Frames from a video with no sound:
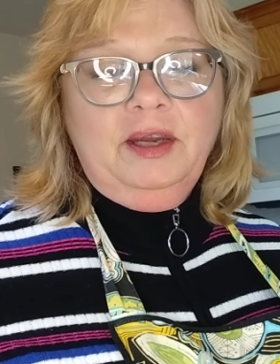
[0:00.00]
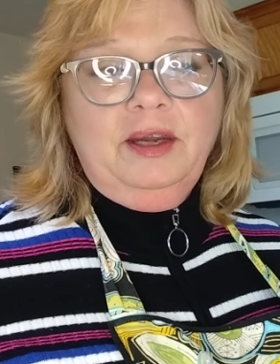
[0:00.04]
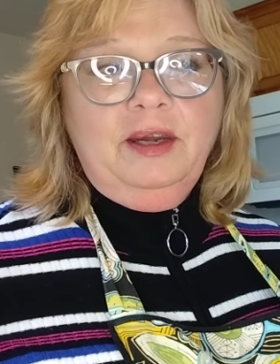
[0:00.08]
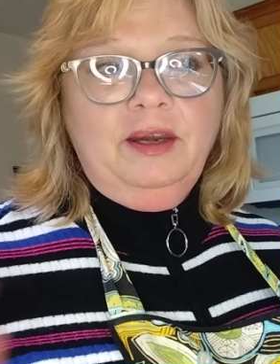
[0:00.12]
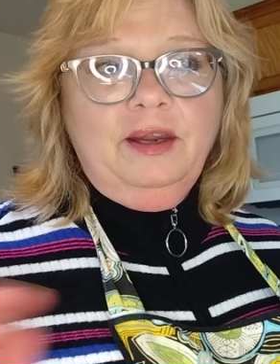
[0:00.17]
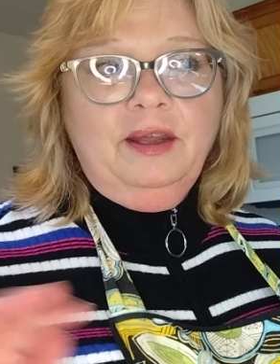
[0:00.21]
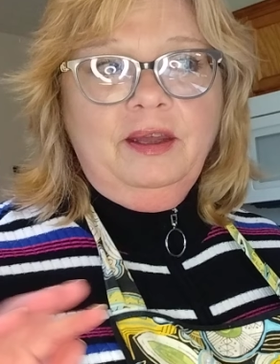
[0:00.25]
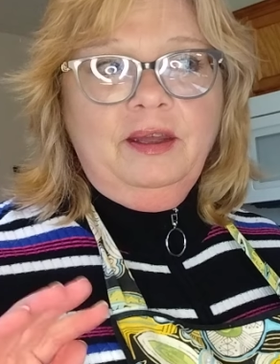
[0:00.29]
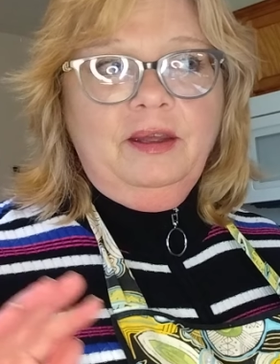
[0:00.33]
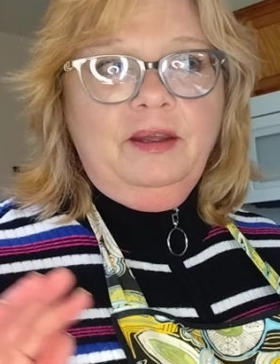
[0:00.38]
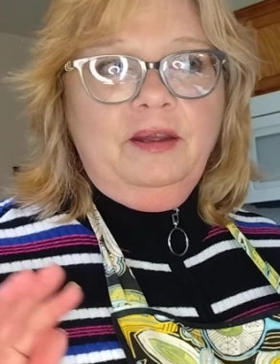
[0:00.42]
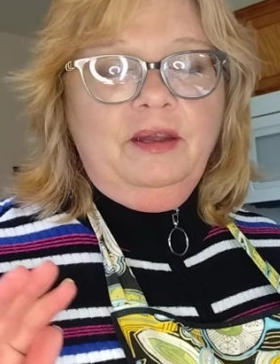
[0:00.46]

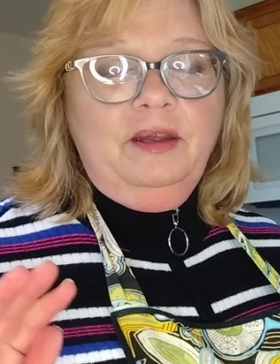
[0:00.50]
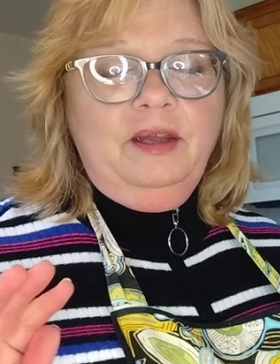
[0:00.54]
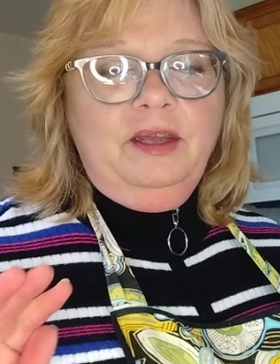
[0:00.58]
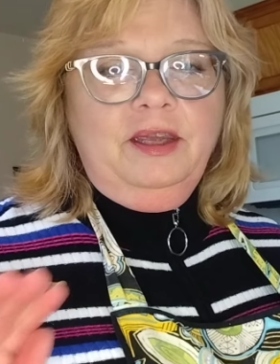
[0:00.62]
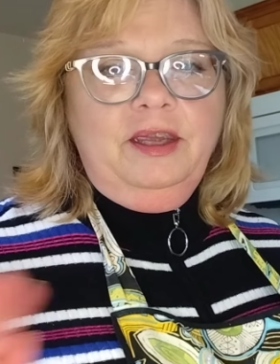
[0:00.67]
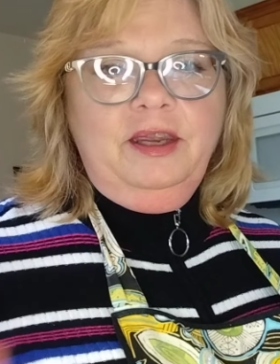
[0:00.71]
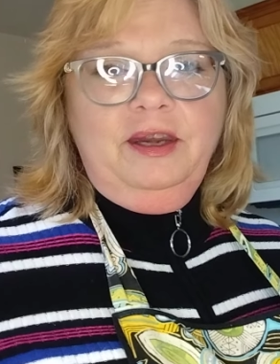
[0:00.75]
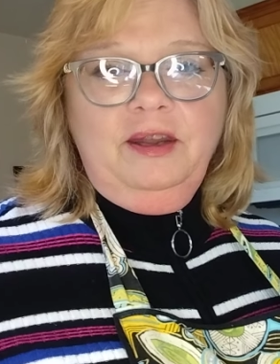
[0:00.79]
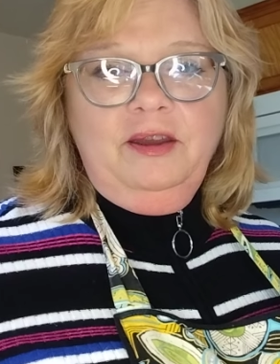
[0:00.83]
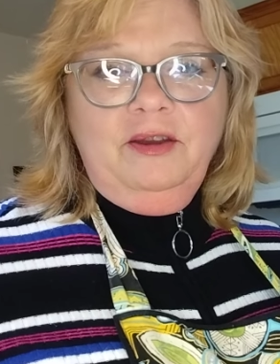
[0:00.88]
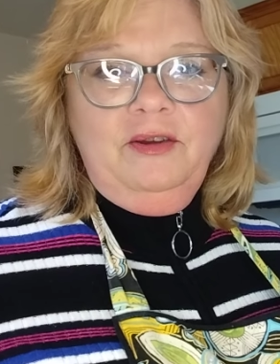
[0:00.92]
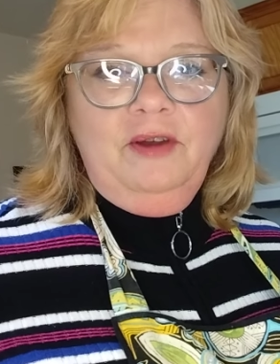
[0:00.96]
And
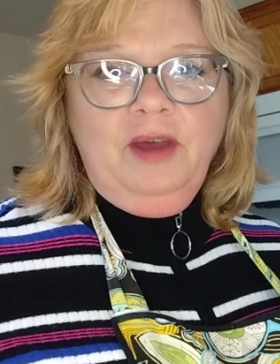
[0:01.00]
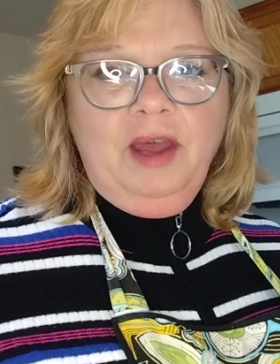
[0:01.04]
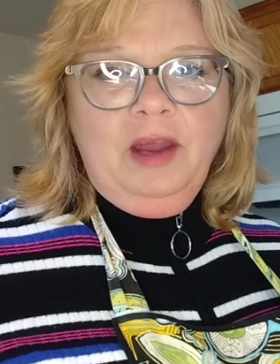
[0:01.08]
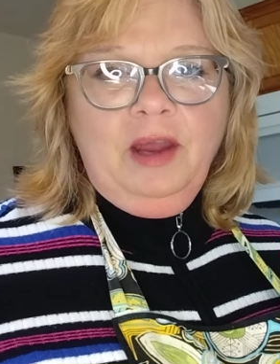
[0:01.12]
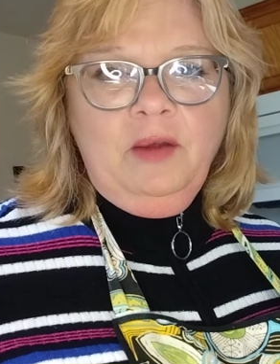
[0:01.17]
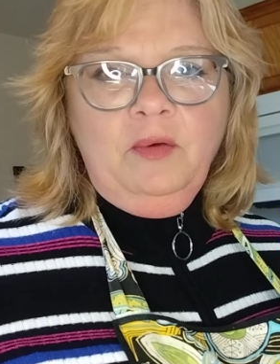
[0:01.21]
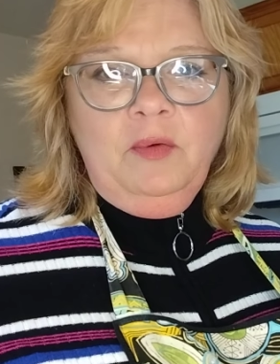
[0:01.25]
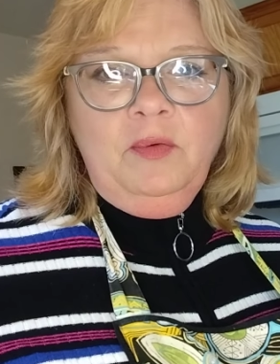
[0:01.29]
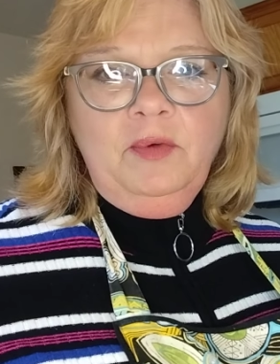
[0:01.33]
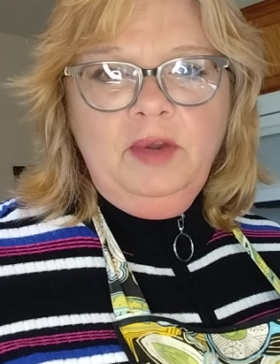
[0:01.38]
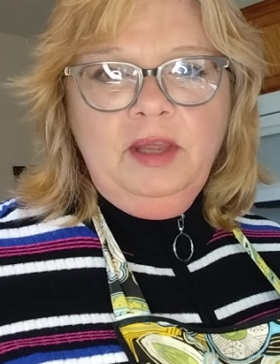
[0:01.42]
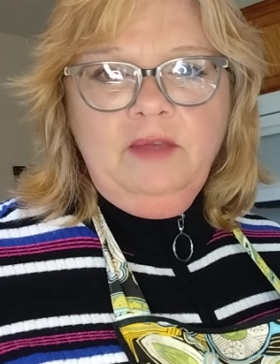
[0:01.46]
you know,
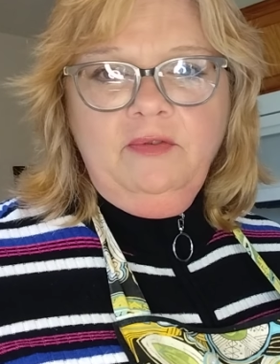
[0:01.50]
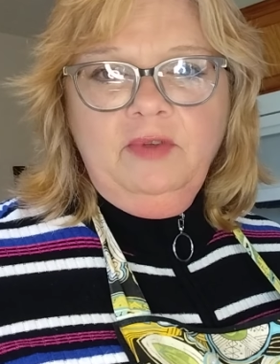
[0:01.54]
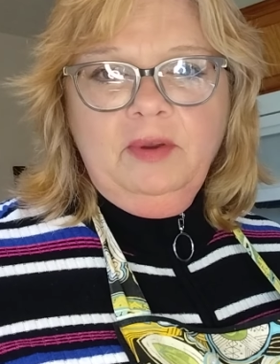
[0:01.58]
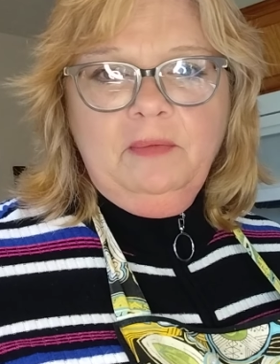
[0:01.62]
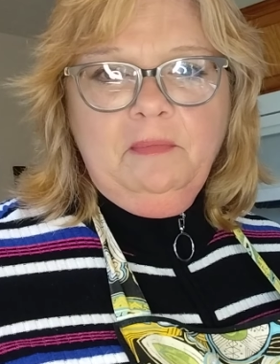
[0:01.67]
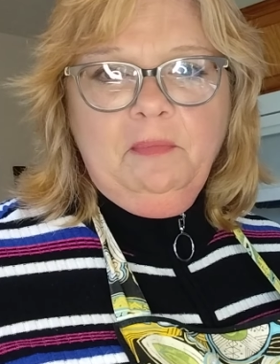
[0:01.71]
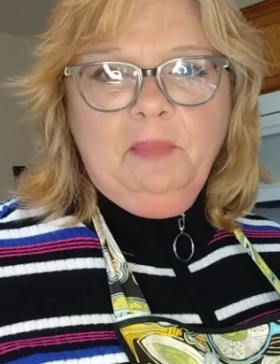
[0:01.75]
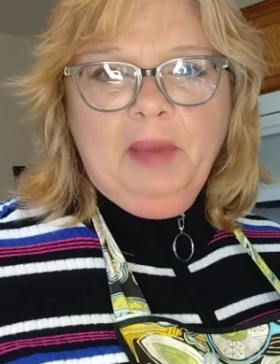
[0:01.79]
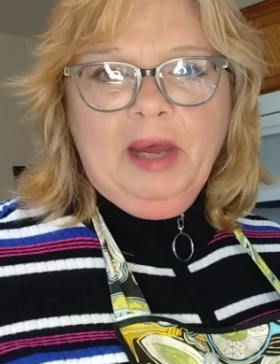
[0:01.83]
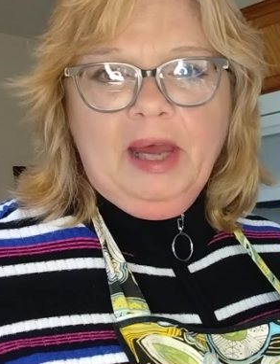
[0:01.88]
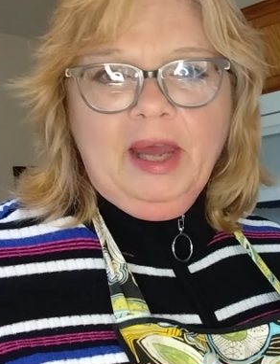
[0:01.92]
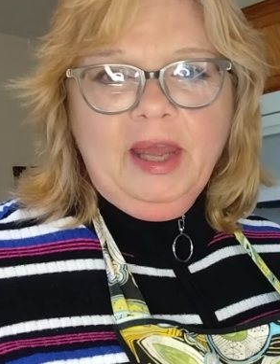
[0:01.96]
I won't
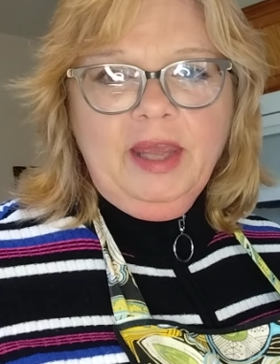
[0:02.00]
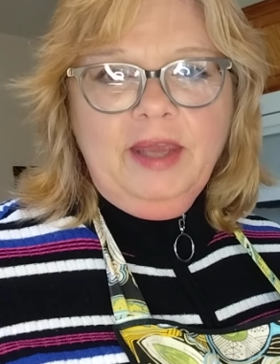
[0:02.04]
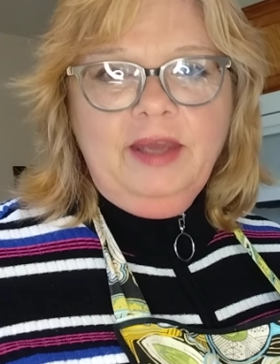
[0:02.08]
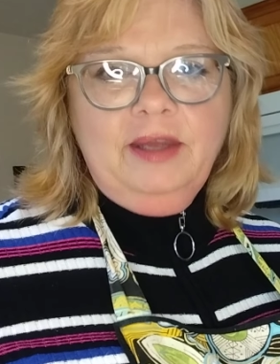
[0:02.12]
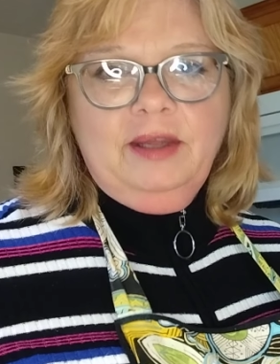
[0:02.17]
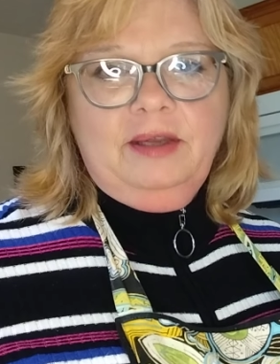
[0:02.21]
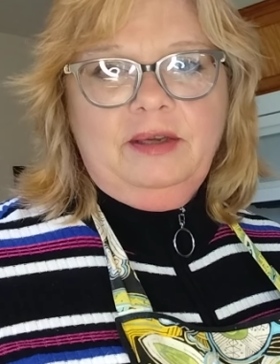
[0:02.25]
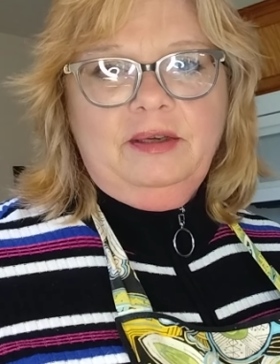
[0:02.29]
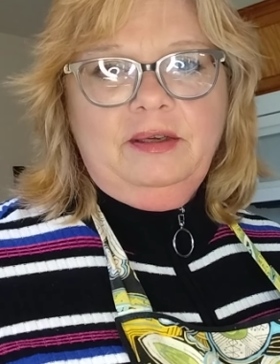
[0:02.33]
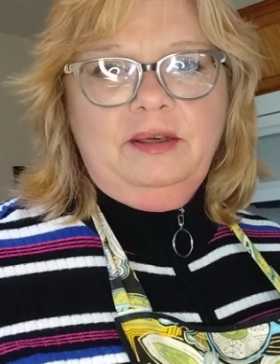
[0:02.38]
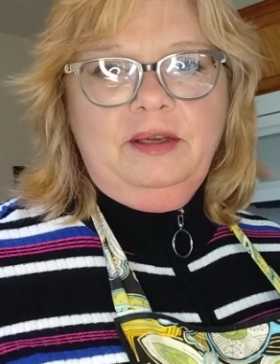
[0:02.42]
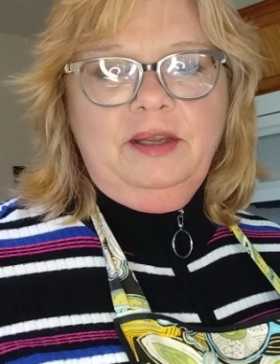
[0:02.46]
even buy
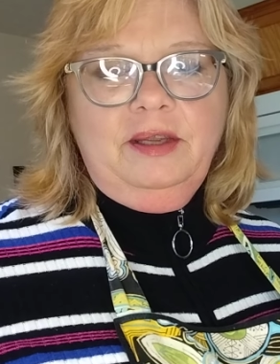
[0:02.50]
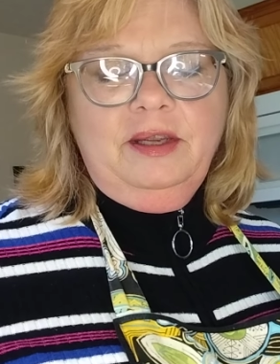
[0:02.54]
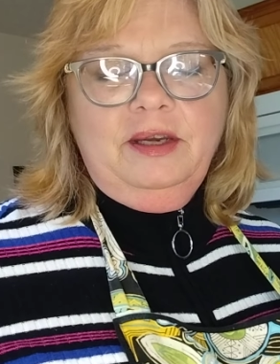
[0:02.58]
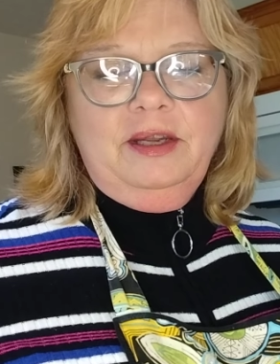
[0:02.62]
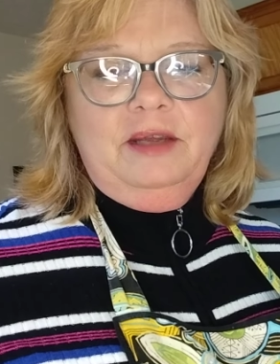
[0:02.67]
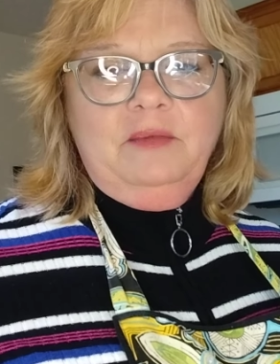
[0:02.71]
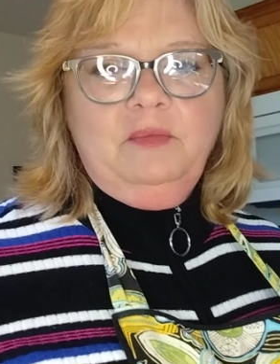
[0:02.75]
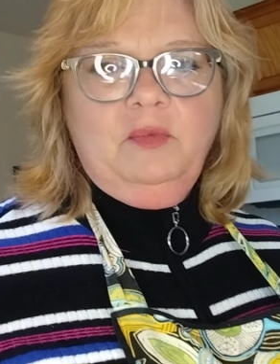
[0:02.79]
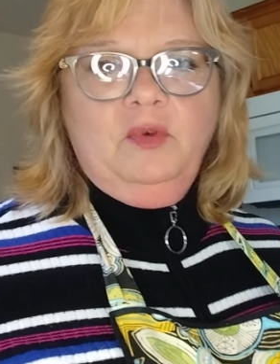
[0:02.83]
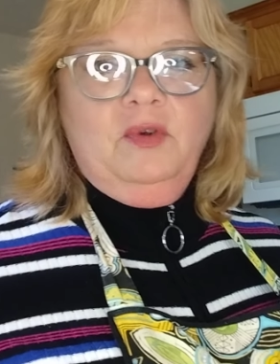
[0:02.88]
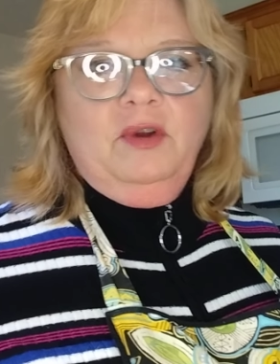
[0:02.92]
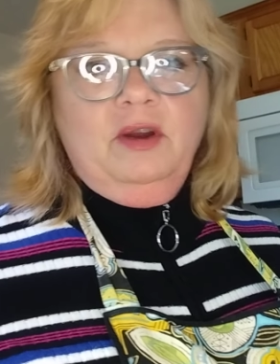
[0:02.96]
it
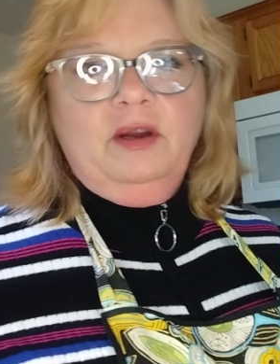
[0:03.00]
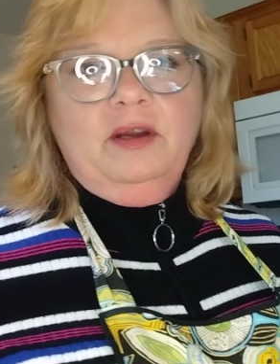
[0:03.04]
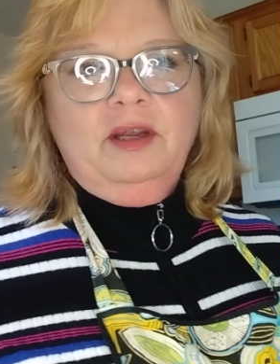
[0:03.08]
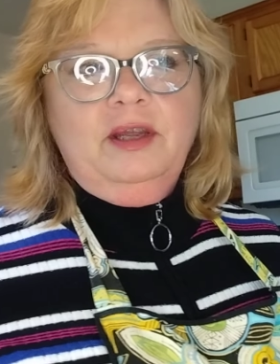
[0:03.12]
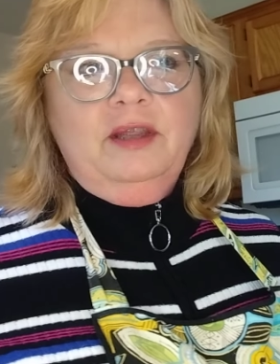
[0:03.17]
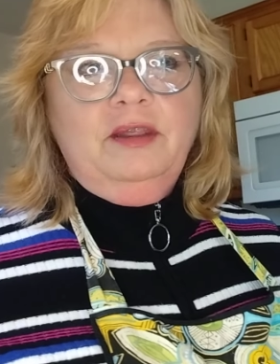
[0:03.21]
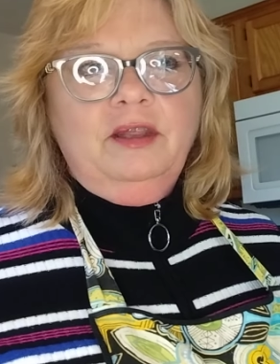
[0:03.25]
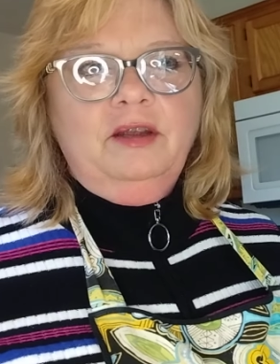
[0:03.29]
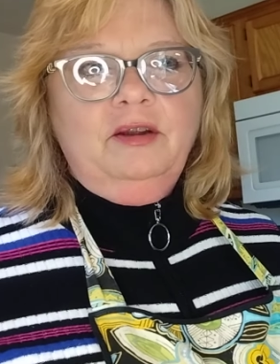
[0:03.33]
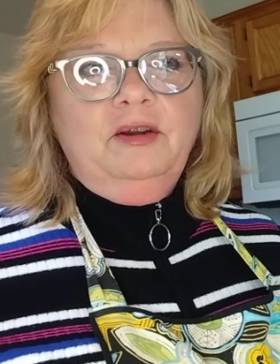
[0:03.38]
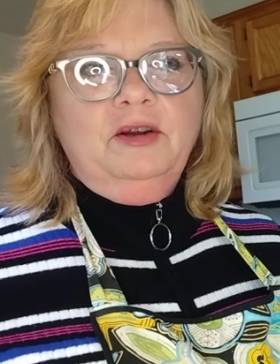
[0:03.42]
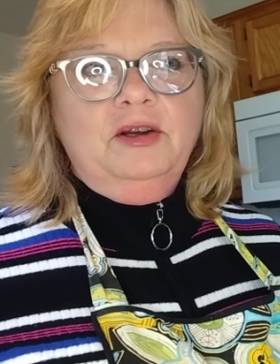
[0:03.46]
anymore
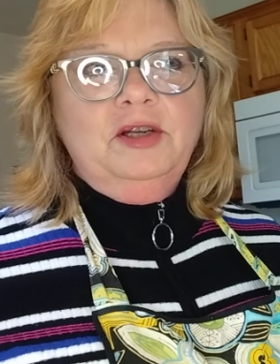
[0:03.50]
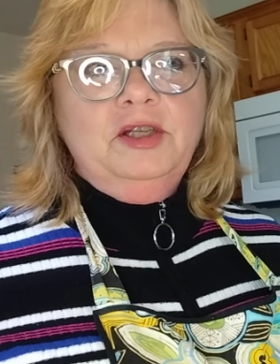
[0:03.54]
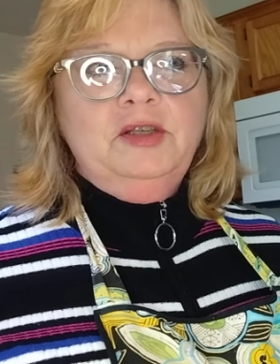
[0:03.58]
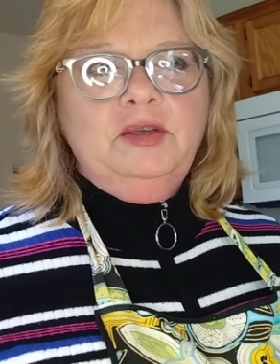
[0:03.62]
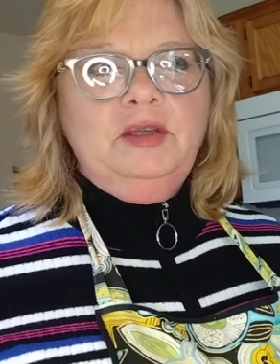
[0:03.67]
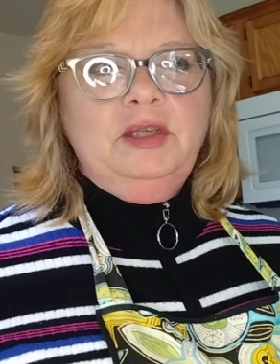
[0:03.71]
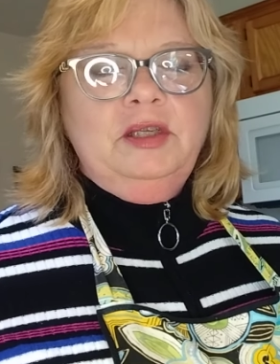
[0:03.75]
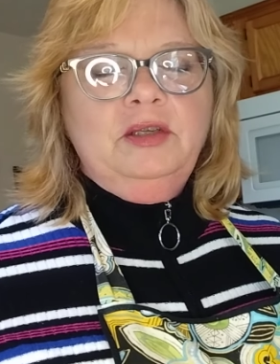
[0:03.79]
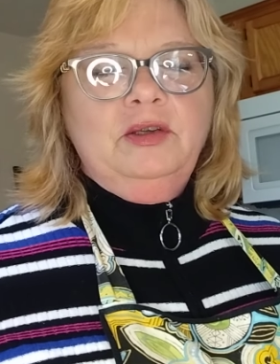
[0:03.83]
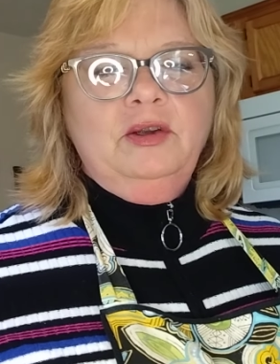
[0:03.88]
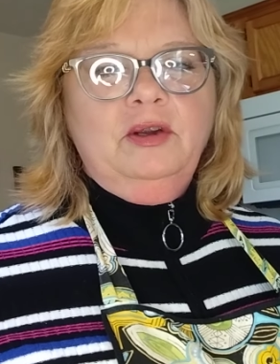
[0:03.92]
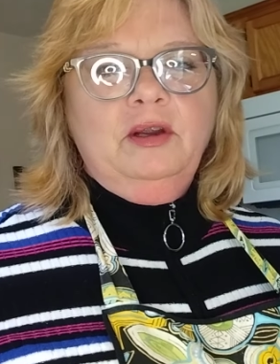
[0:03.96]
at the
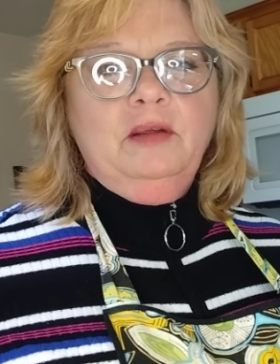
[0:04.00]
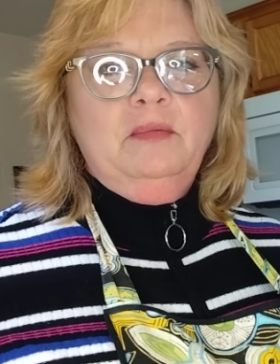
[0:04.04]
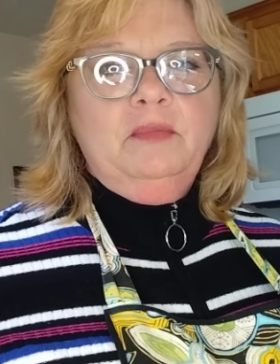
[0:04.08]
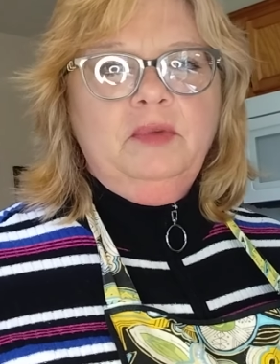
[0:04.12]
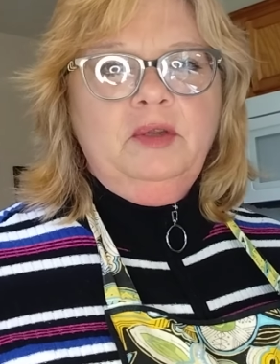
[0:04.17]
grocery store.